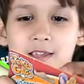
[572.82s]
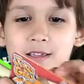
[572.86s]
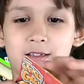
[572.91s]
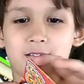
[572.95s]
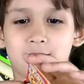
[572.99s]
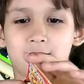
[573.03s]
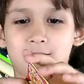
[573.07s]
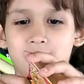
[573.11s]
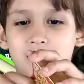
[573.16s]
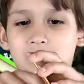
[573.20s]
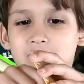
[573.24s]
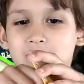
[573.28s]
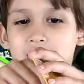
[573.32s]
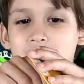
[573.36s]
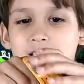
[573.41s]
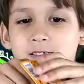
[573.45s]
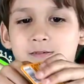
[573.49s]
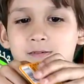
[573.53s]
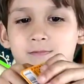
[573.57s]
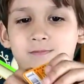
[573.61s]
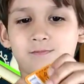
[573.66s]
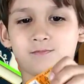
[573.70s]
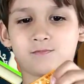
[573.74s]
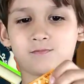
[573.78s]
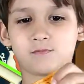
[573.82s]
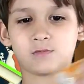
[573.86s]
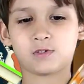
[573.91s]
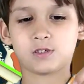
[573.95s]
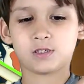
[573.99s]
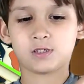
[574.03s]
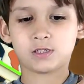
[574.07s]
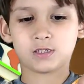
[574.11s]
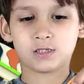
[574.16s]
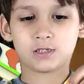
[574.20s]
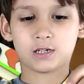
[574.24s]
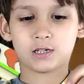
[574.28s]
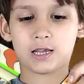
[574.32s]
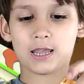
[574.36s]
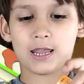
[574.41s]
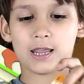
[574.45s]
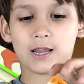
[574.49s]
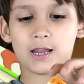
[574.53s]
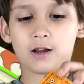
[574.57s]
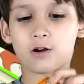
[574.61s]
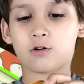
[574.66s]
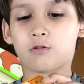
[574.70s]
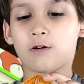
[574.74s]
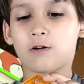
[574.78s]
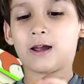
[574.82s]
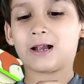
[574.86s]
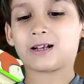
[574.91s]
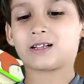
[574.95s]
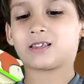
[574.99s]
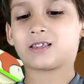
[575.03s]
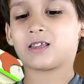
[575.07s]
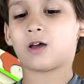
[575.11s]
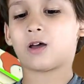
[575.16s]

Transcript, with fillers: forget to uh, subscribe and... And click